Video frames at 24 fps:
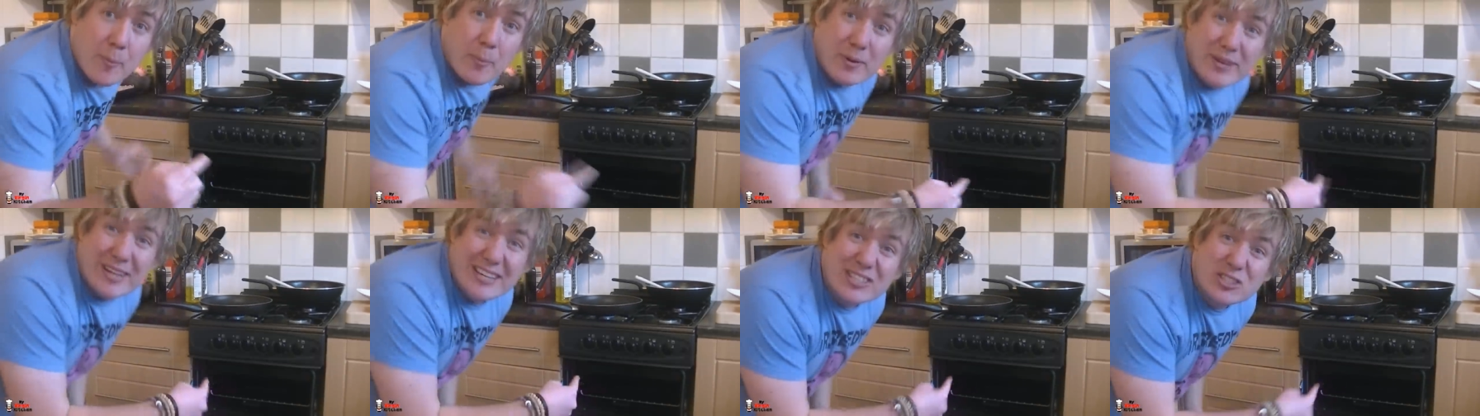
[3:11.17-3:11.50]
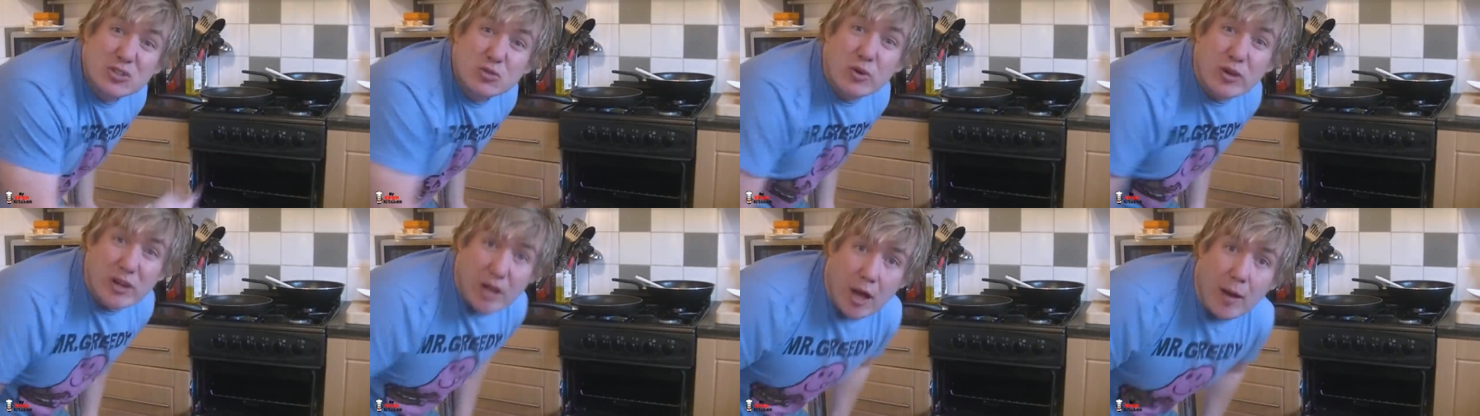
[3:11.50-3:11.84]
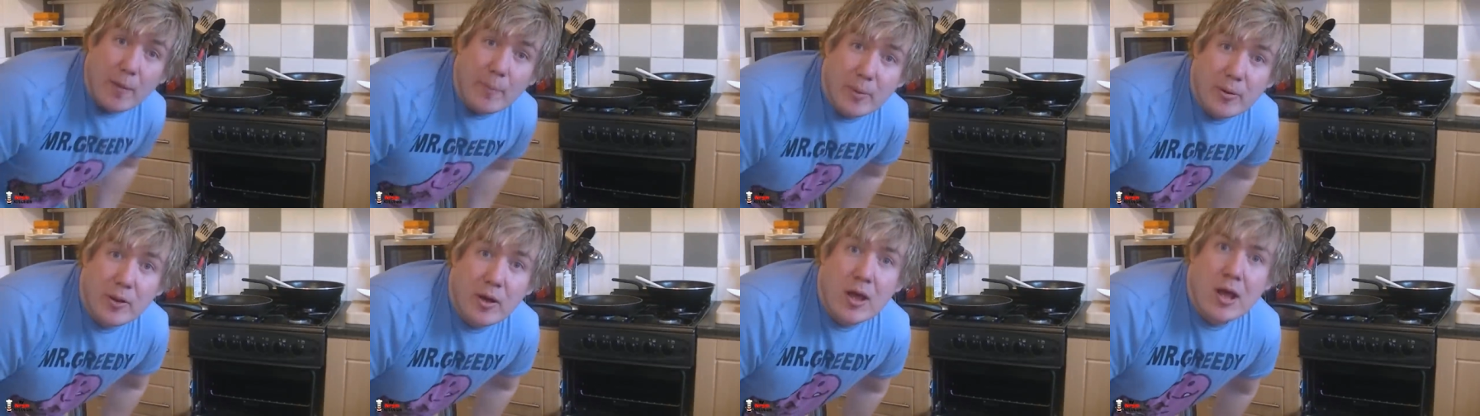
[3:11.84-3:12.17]
but let's grill
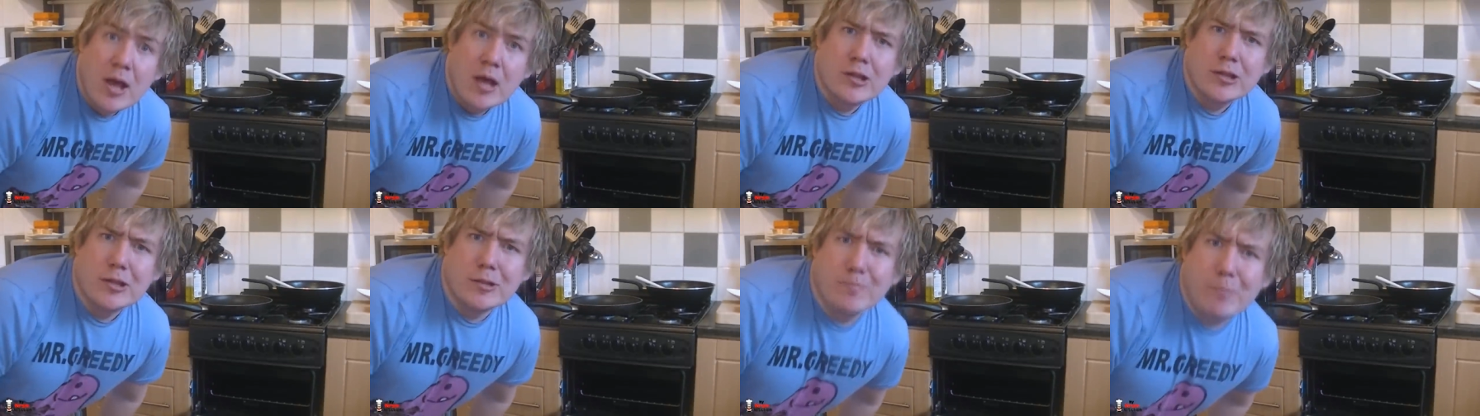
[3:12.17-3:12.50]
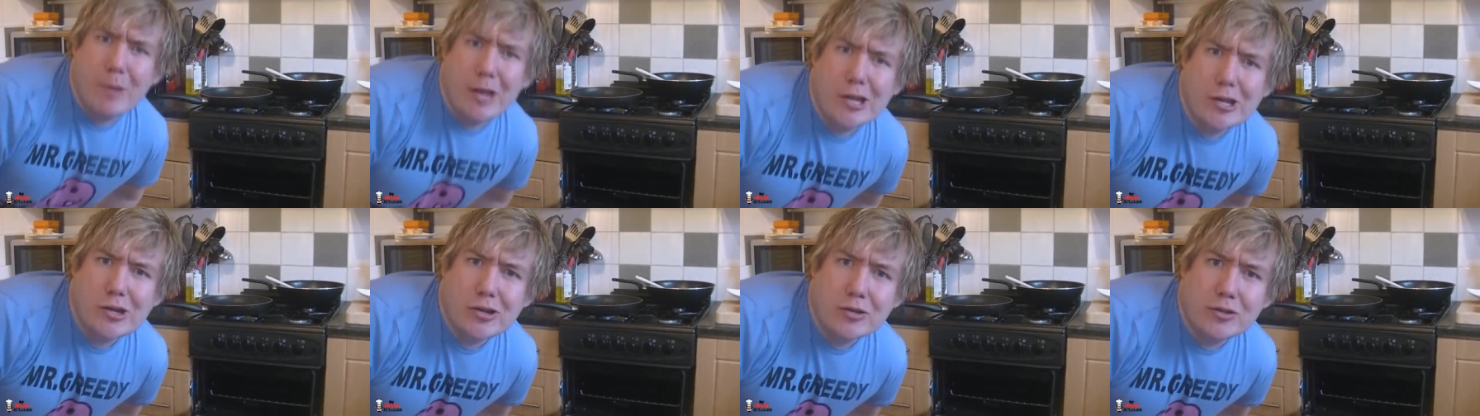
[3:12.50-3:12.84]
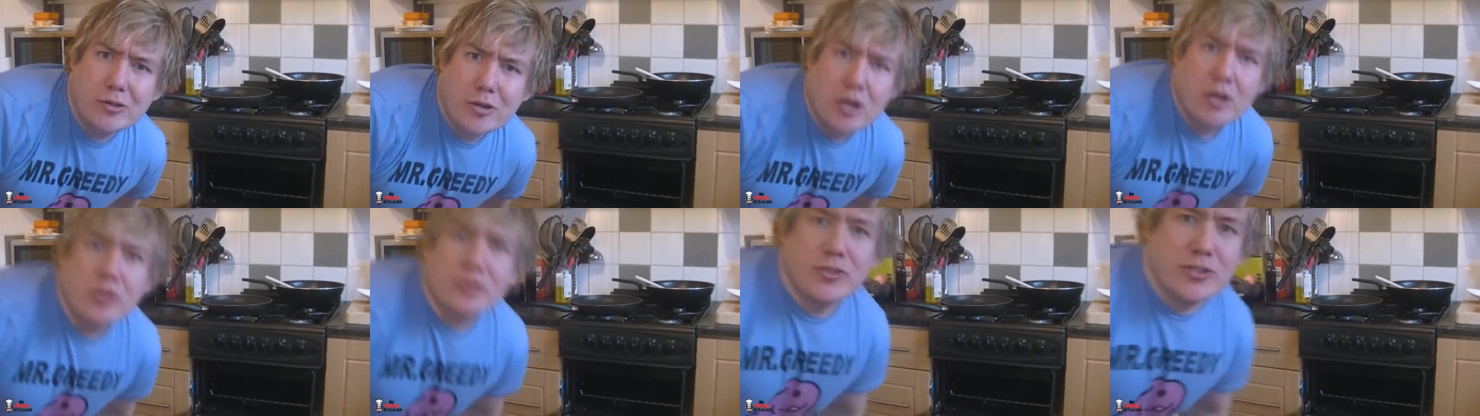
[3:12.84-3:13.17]
up the
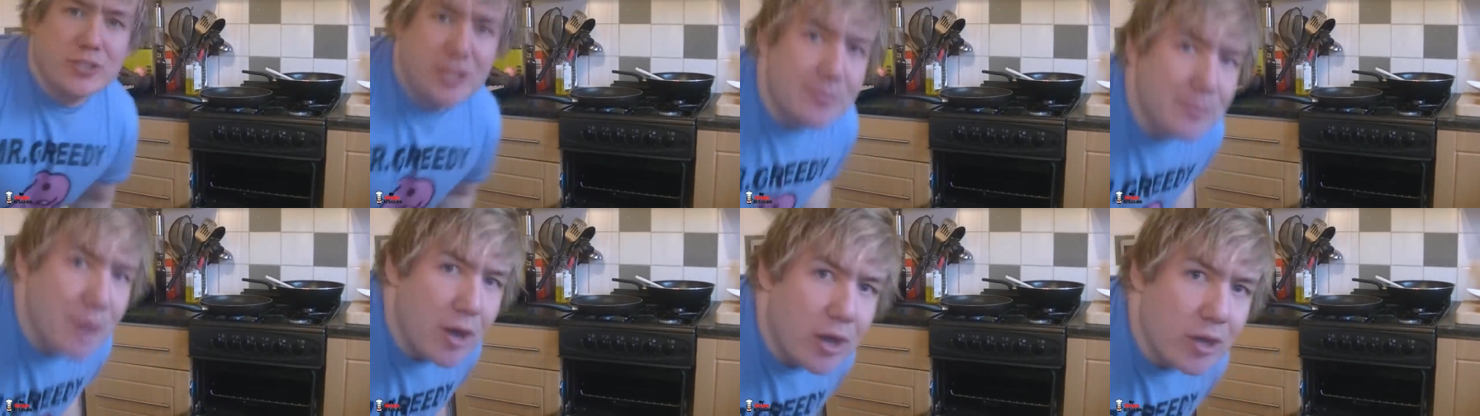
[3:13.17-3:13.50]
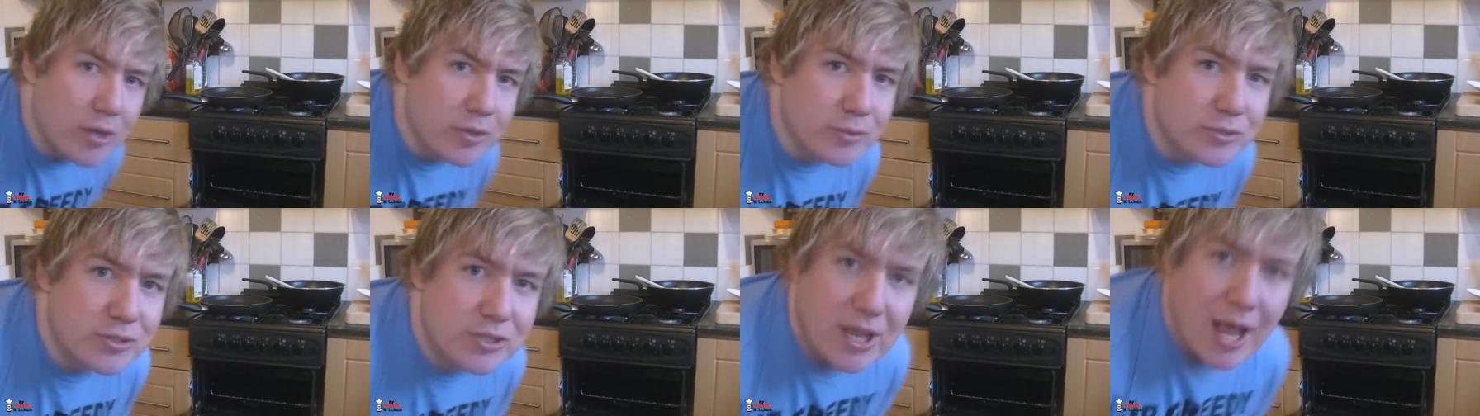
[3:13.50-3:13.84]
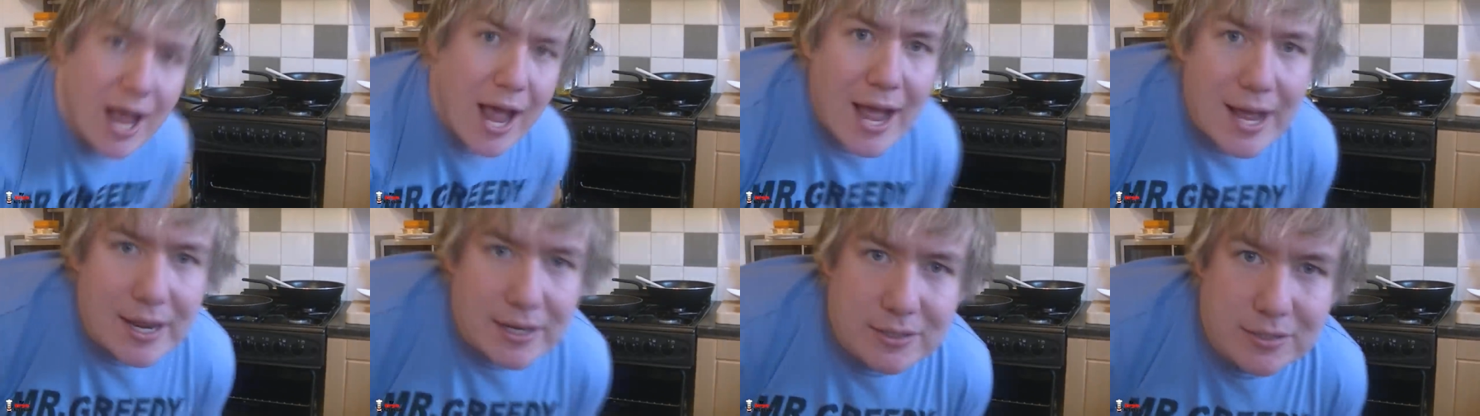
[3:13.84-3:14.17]
bacon, the tomatoes,
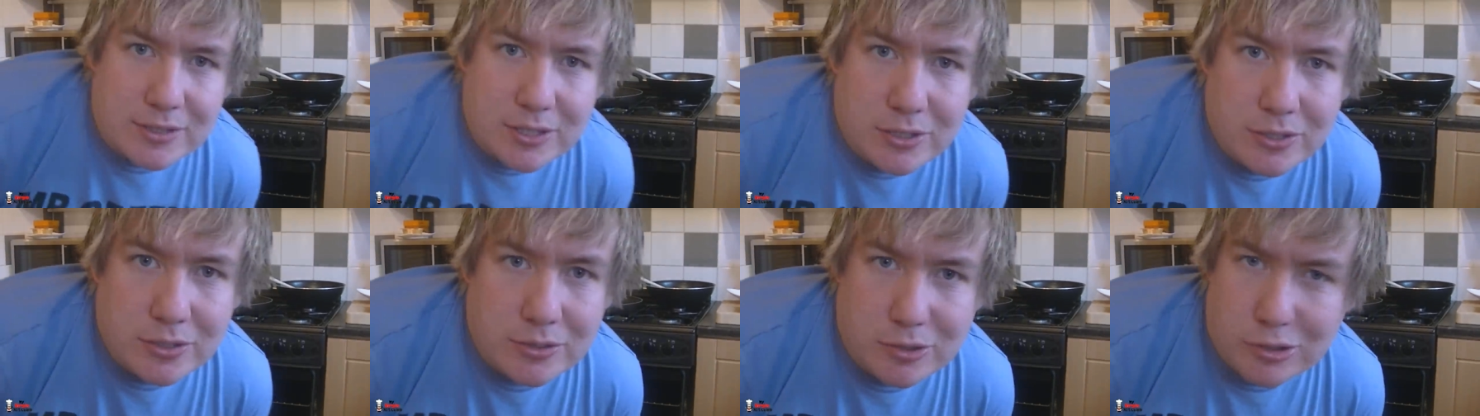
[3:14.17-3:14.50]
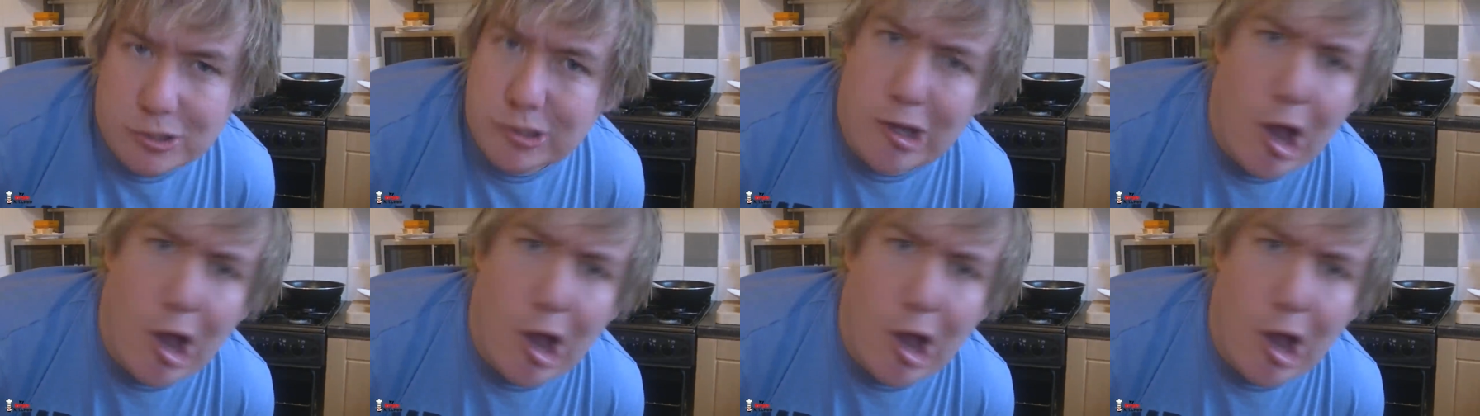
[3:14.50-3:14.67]
and the